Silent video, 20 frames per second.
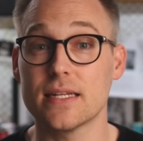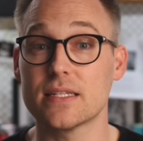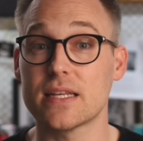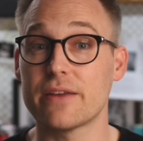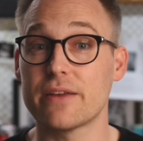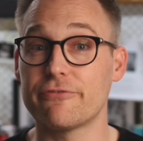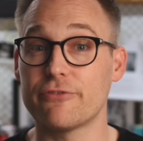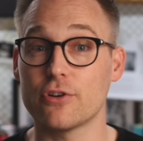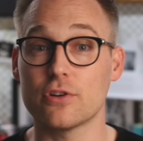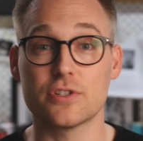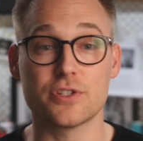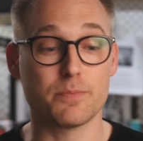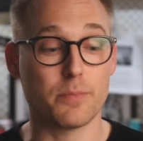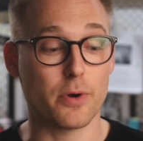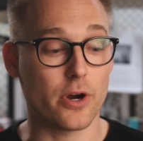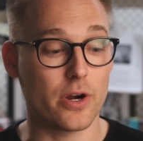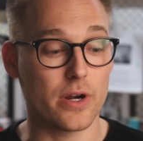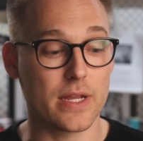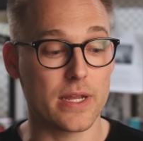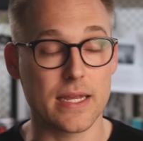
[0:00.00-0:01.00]
is a
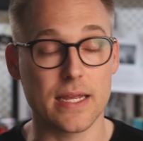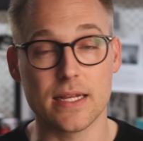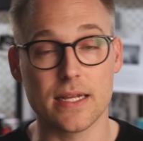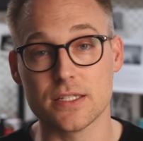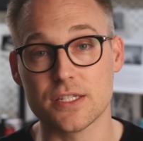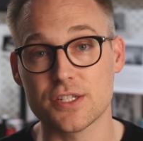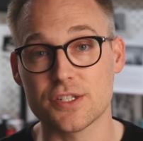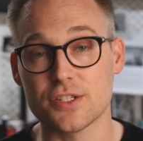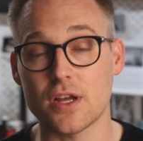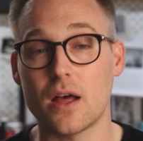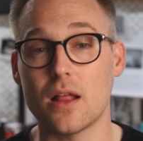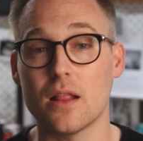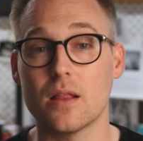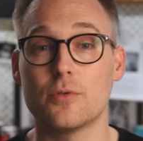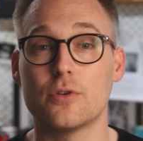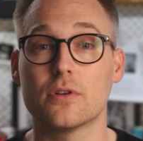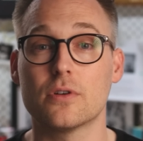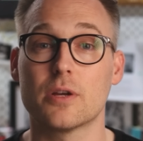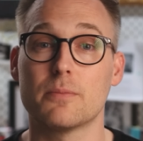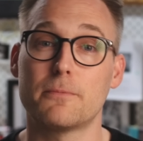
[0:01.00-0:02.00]
first-party
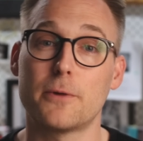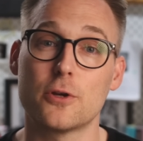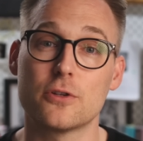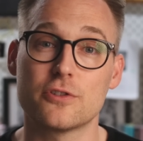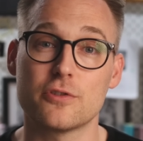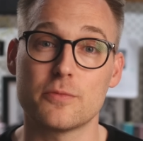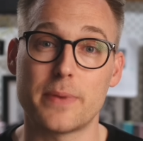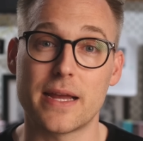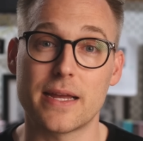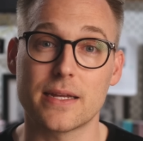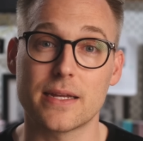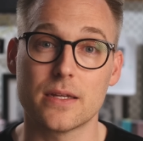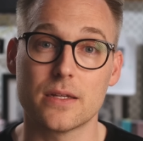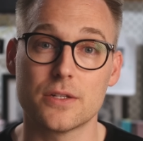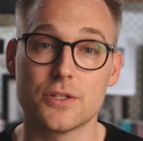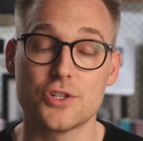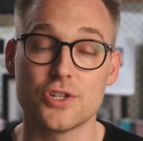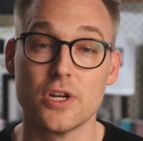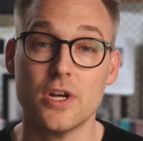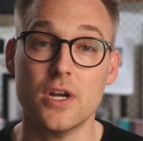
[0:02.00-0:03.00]
installable composer
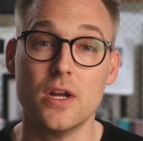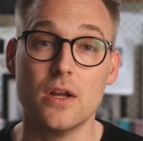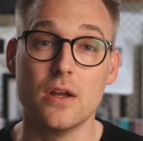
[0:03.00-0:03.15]
package